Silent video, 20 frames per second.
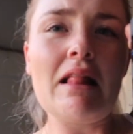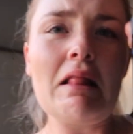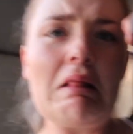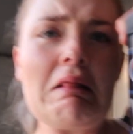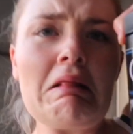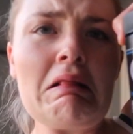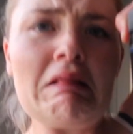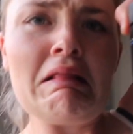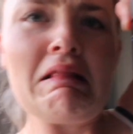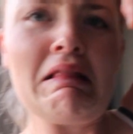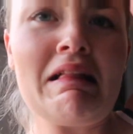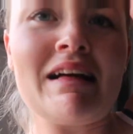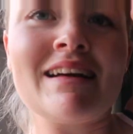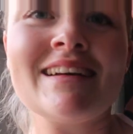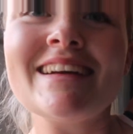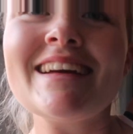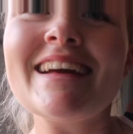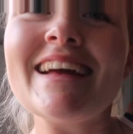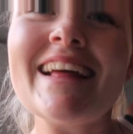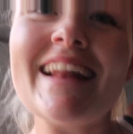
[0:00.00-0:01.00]

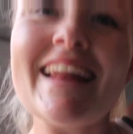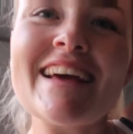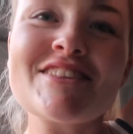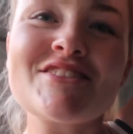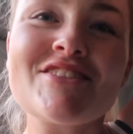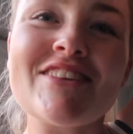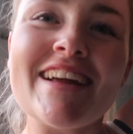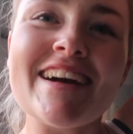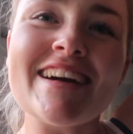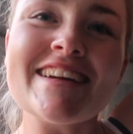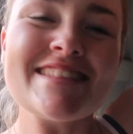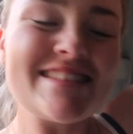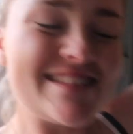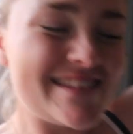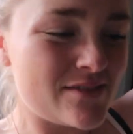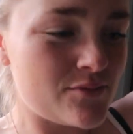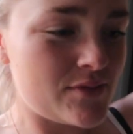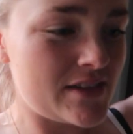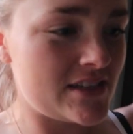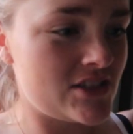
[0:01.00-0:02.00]

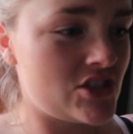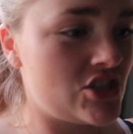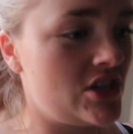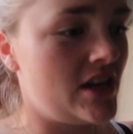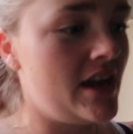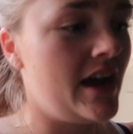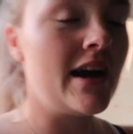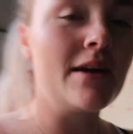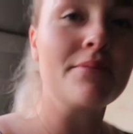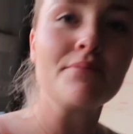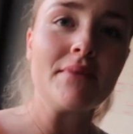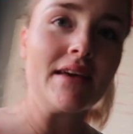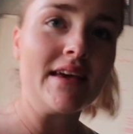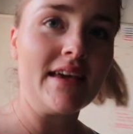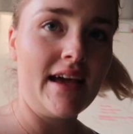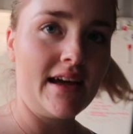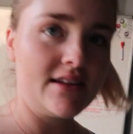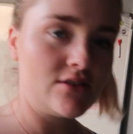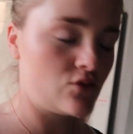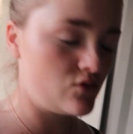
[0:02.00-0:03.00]
electrolytes, which
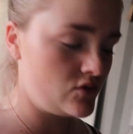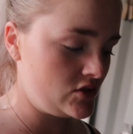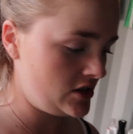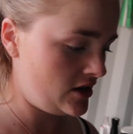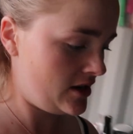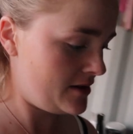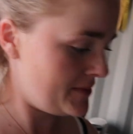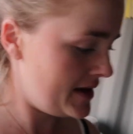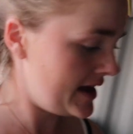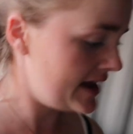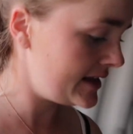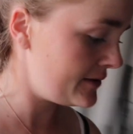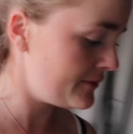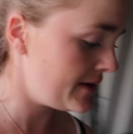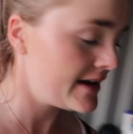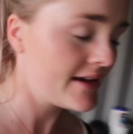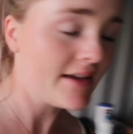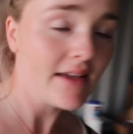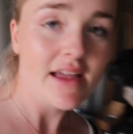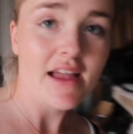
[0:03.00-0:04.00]
he has all the time
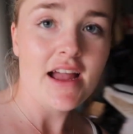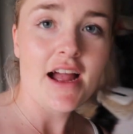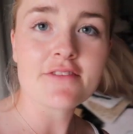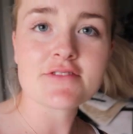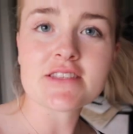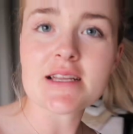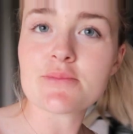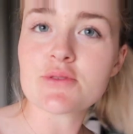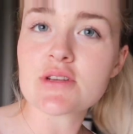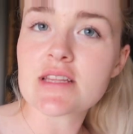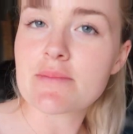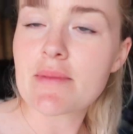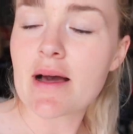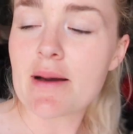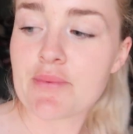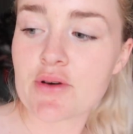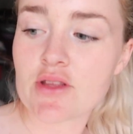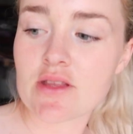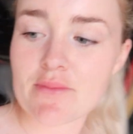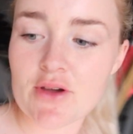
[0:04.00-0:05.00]
anyway. I've doubled him
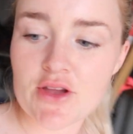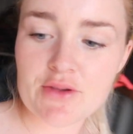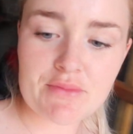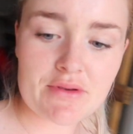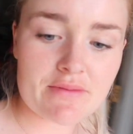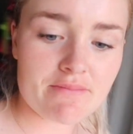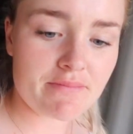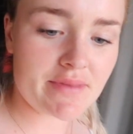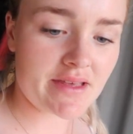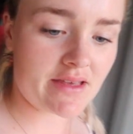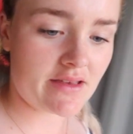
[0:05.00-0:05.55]
up at the moment